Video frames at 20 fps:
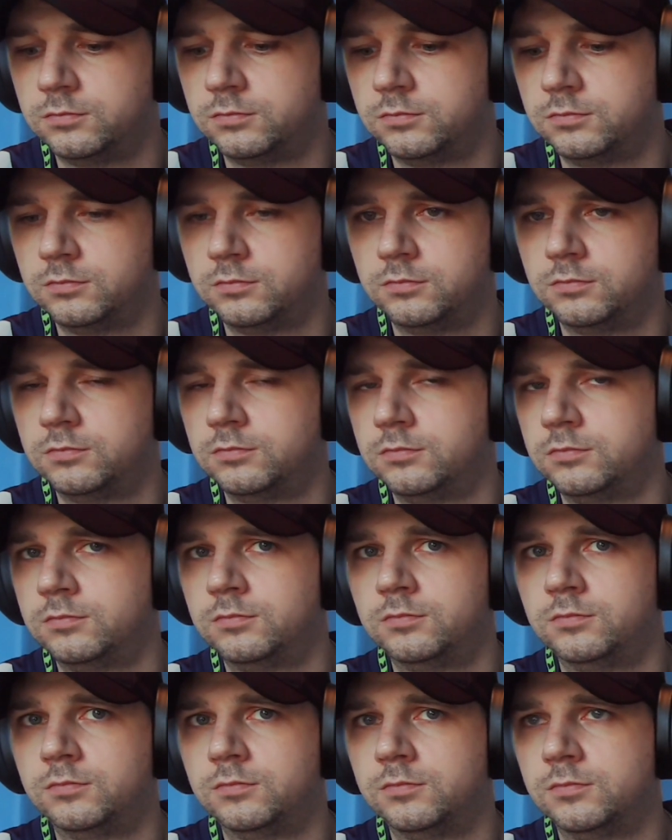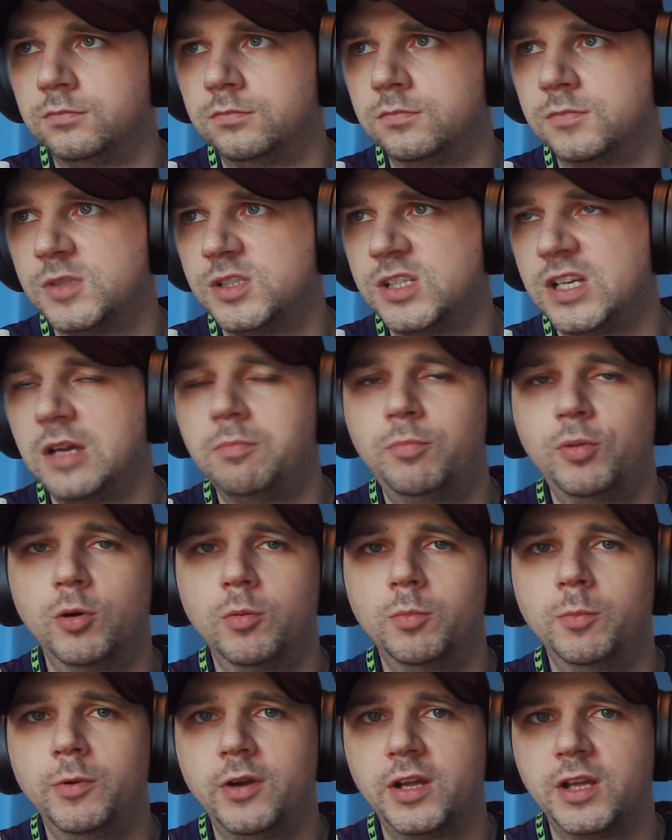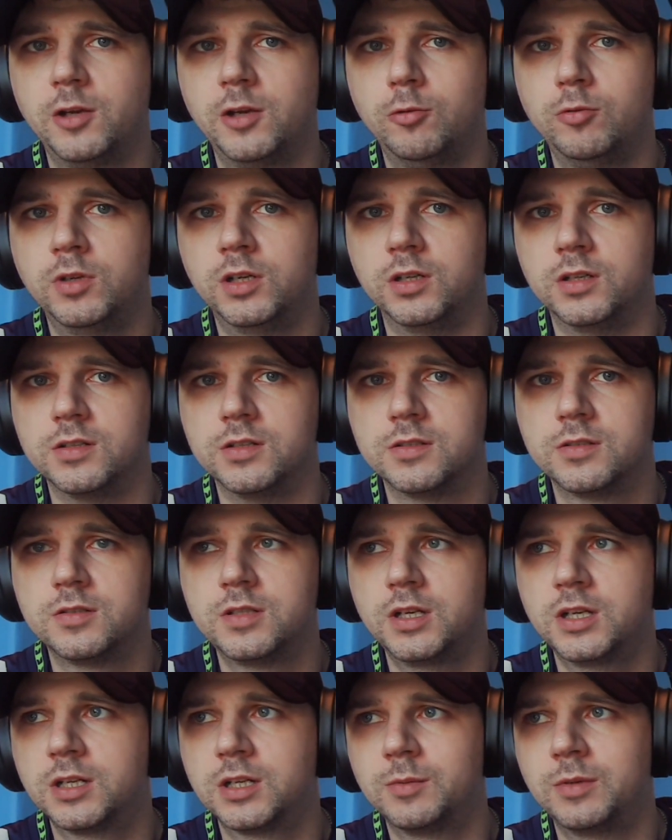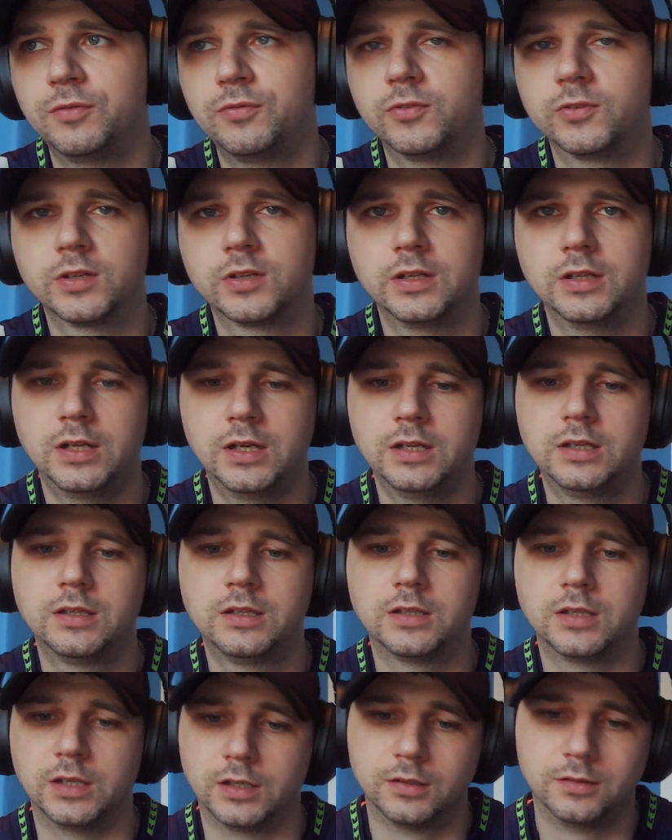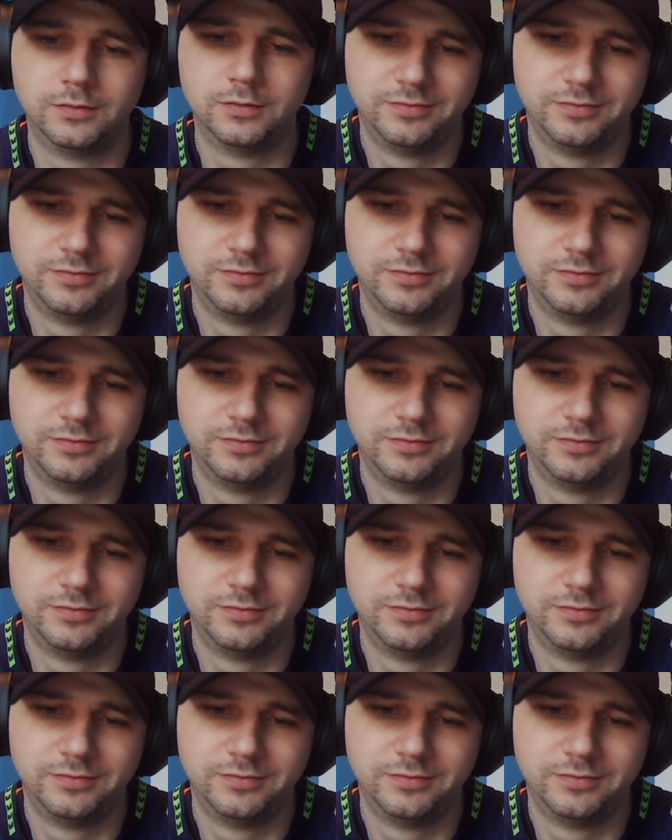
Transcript: Look, now say Pumbaa, are you nuts? You're talking about fucking Lion King.